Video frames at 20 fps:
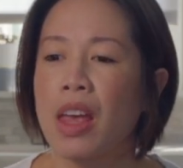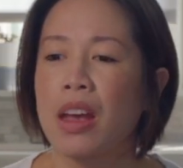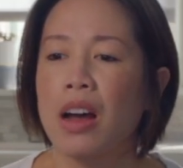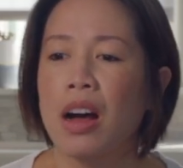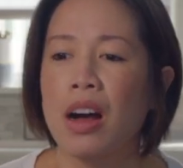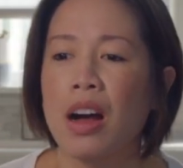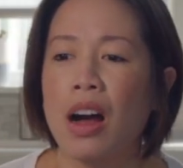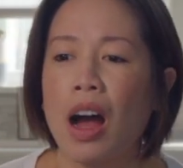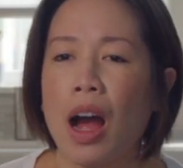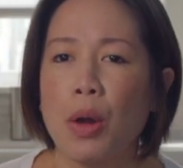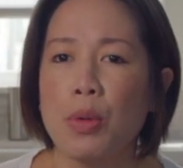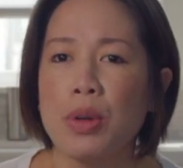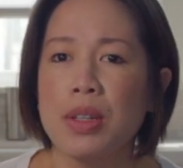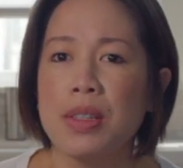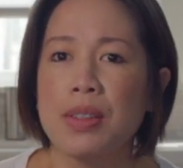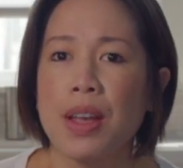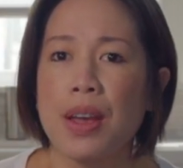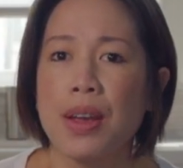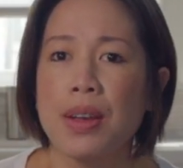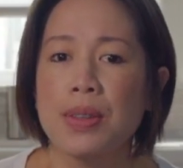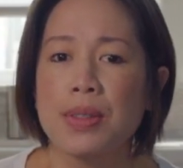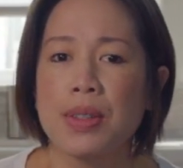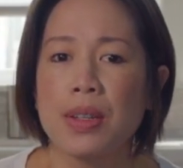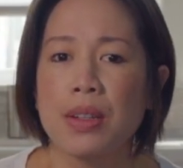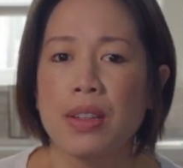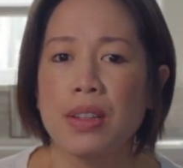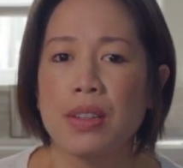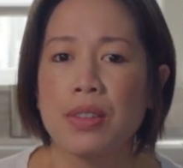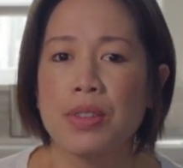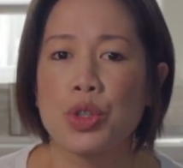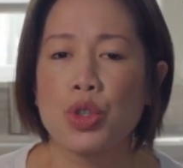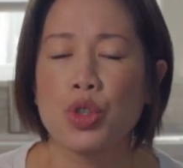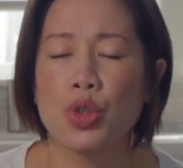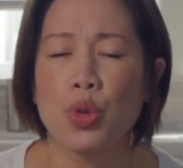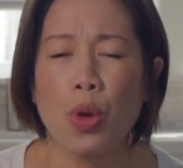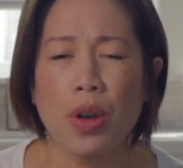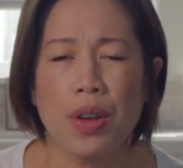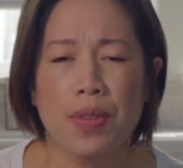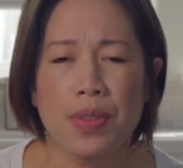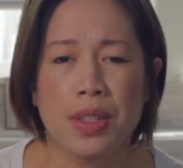I would say it's
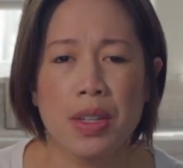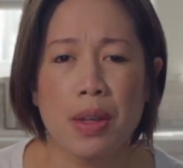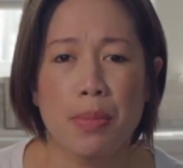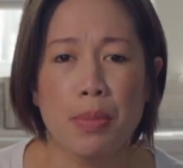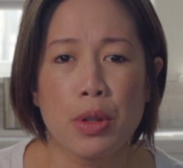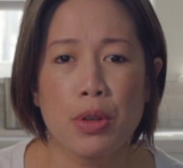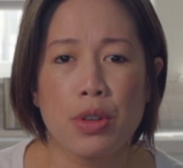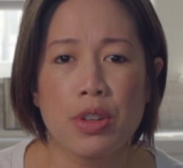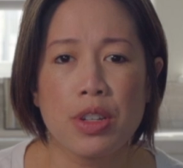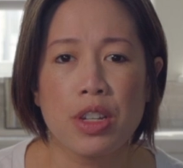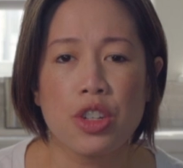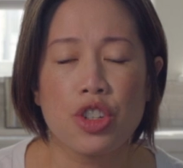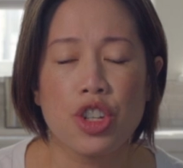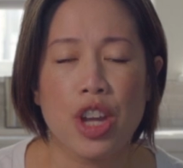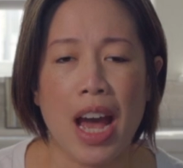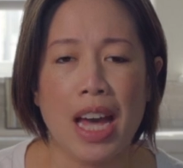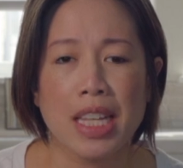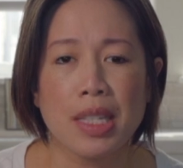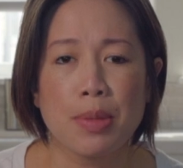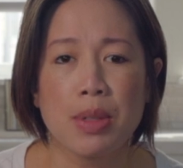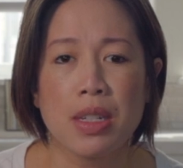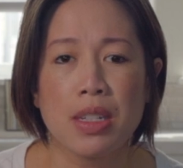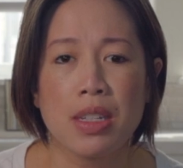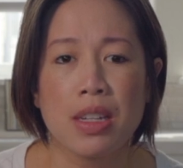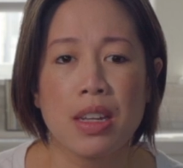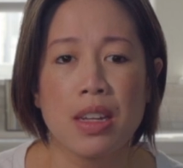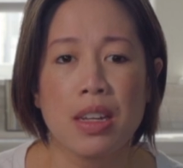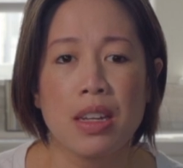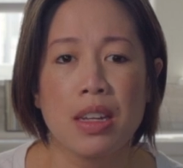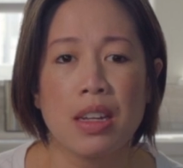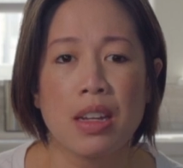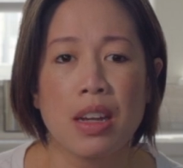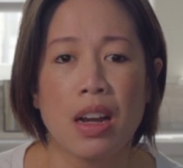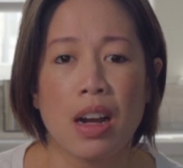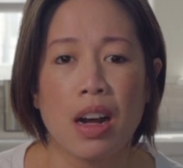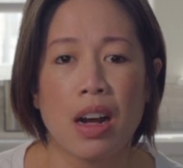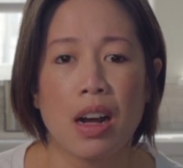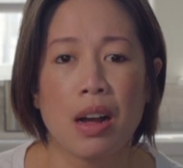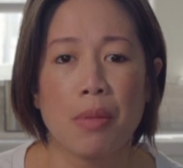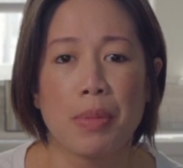sort of similar to jasmine tea
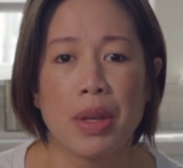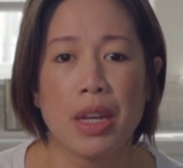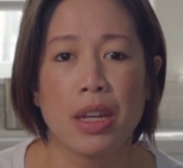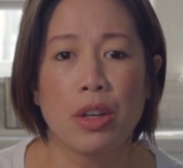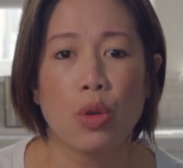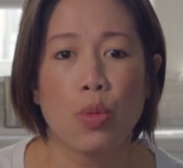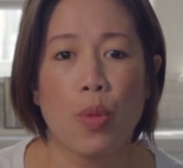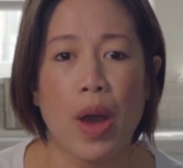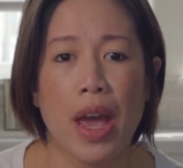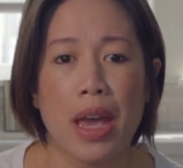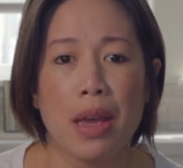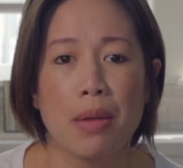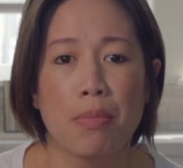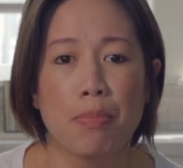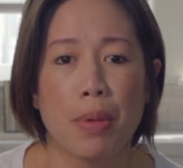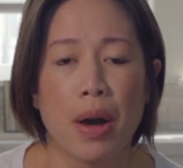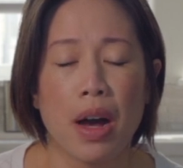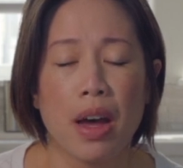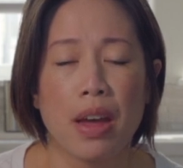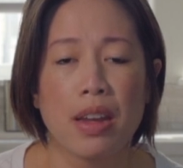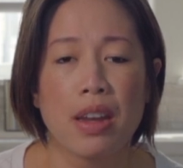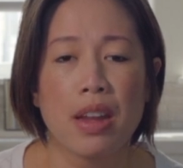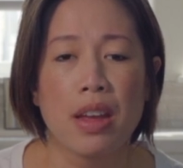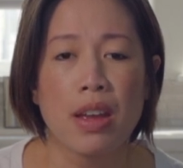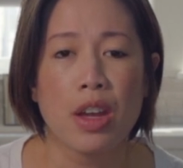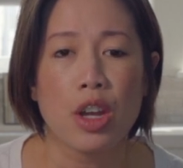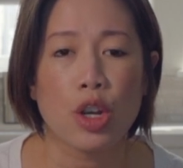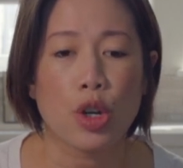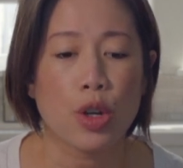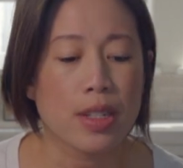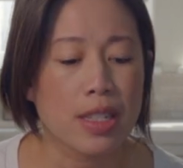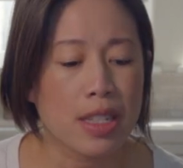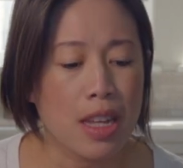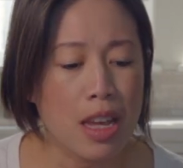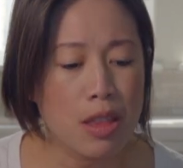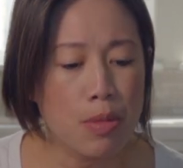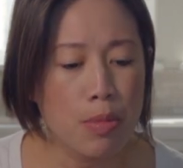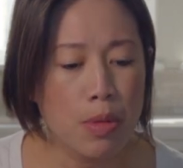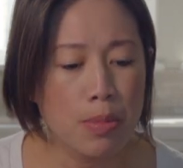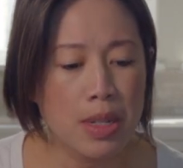in a way, but
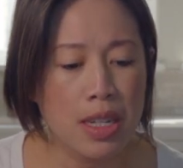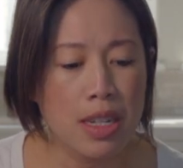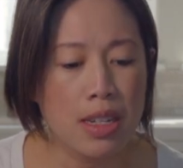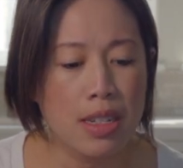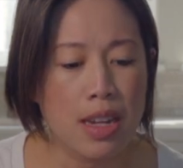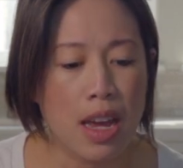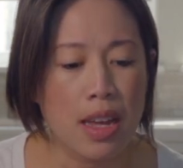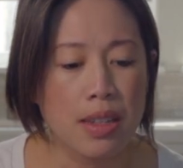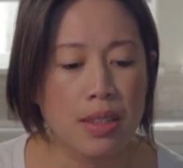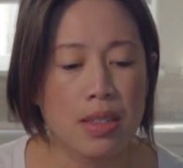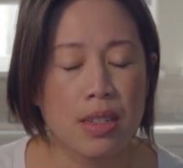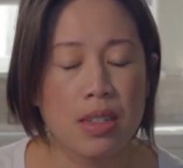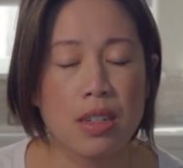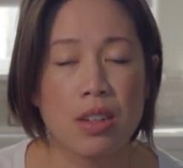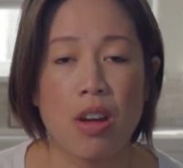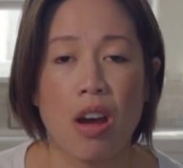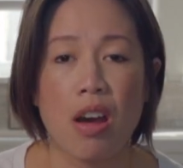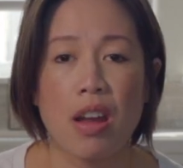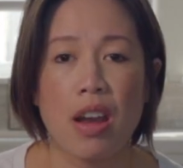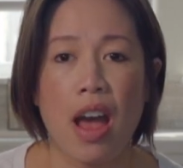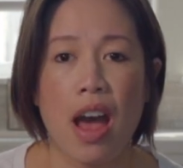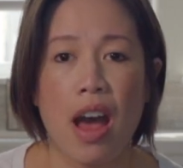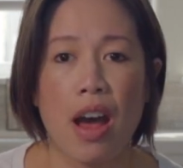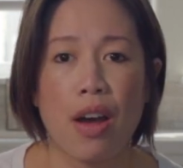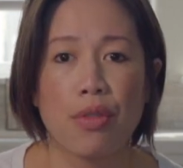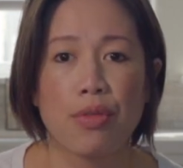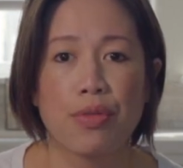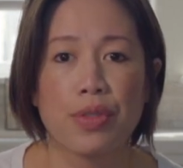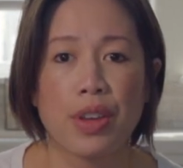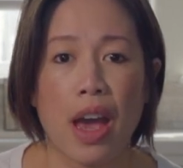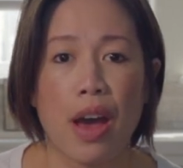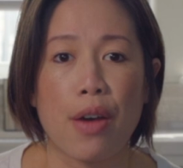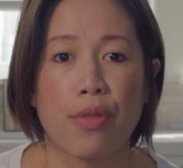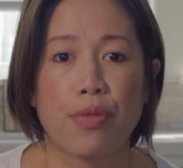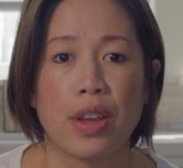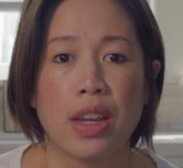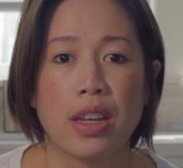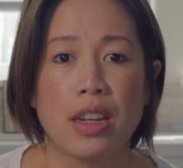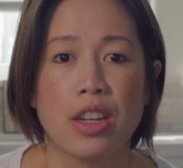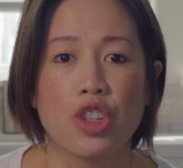chrysanthemum tea tends to not have
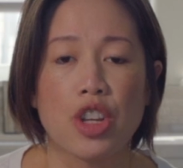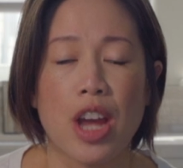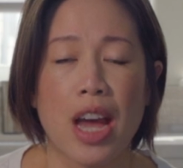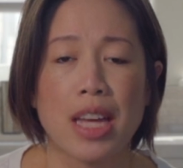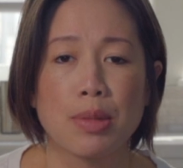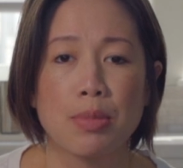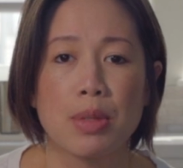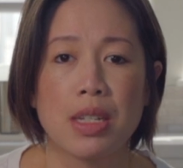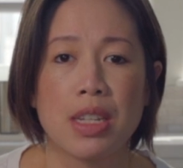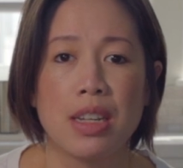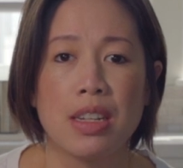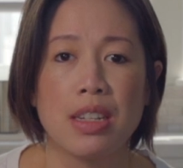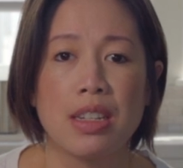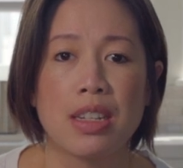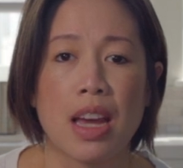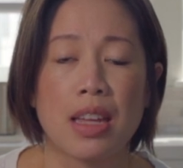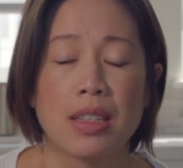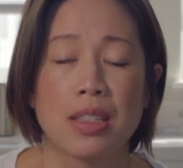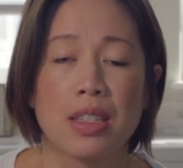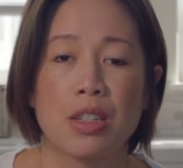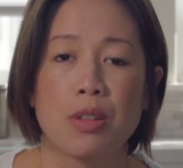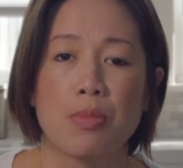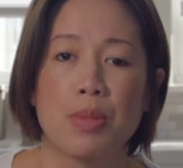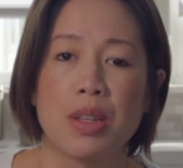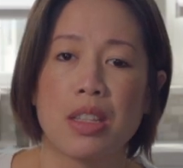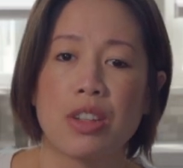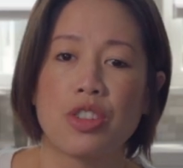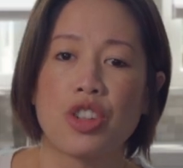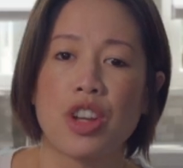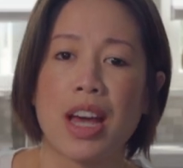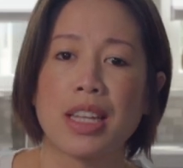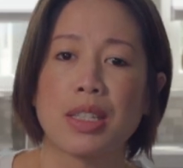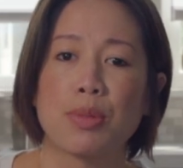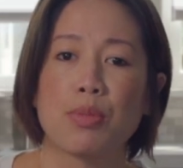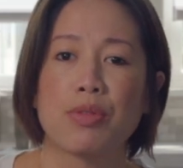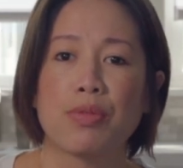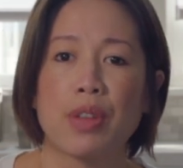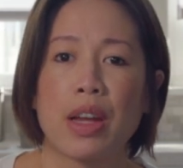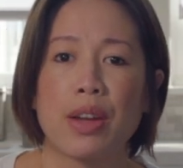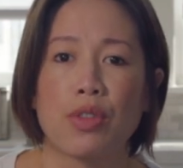caffeine, and jasmine tea tends to be the
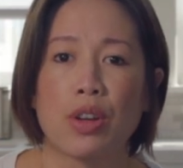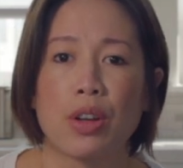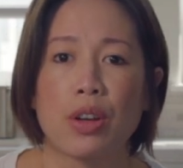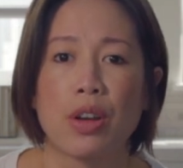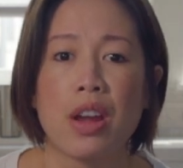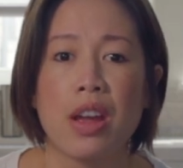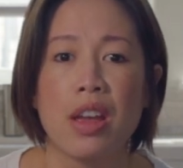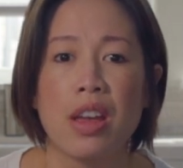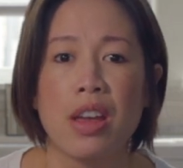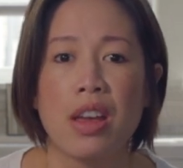jasmine flavor